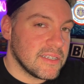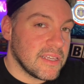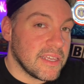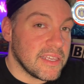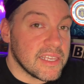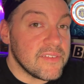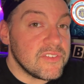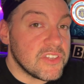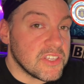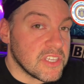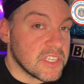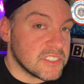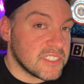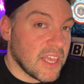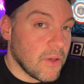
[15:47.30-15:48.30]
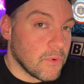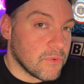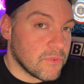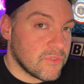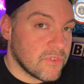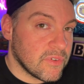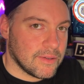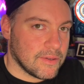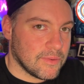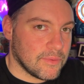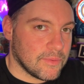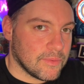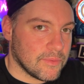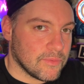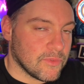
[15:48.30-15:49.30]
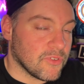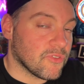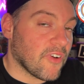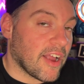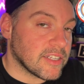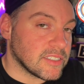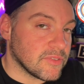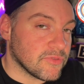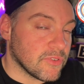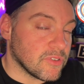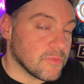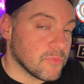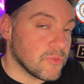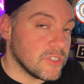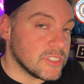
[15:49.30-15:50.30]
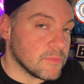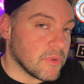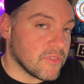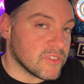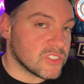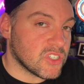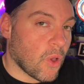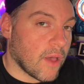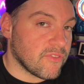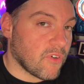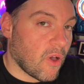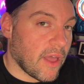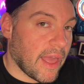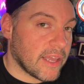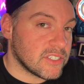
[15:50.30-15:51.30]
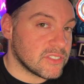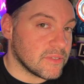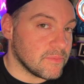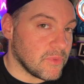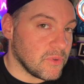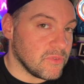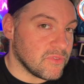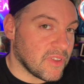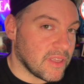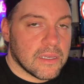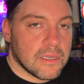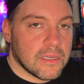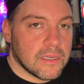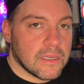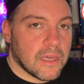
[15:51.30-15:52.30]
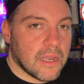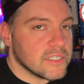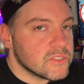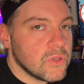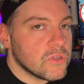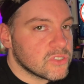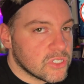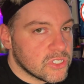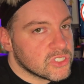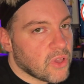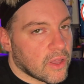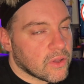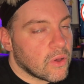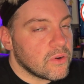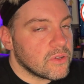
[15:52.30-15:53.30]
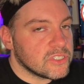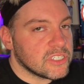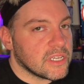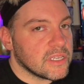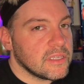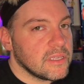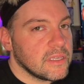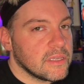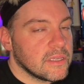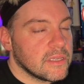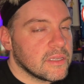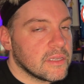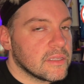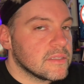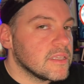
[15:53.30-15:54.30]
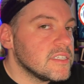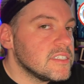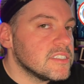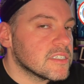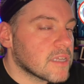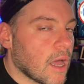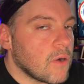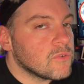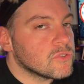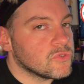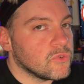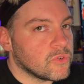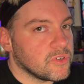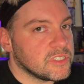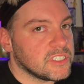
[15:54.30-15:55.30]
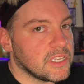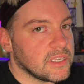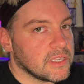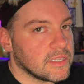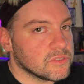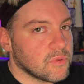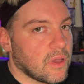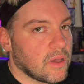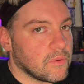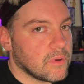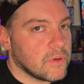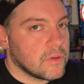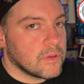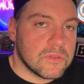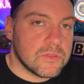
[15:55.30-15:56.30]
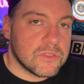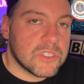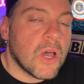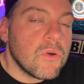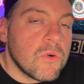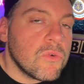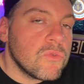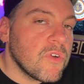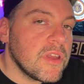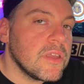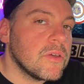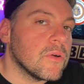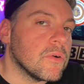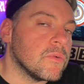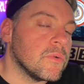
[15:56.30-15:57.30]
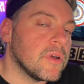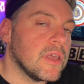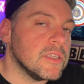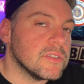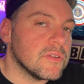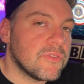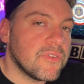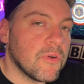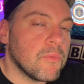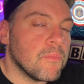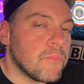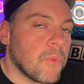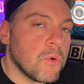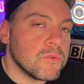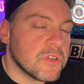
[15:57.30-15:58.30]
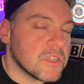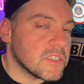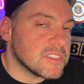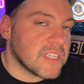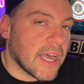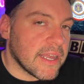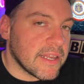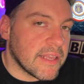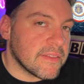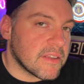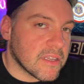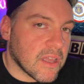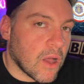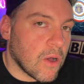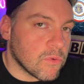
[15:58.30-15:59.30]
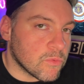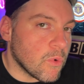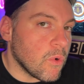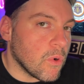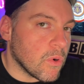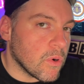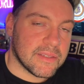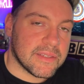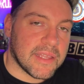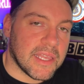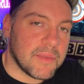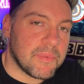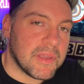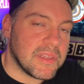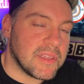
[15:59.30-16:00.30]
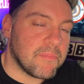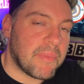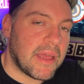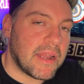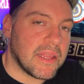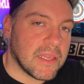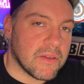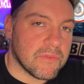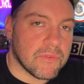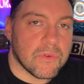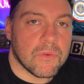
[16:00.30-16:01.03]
he gives you yourself, refracted through the prism of a sci-fi action movie. And it's not just psychology, this is a cultural critique as well. Total Recall is a film born at the tail end of the Cold War, deep in the belly of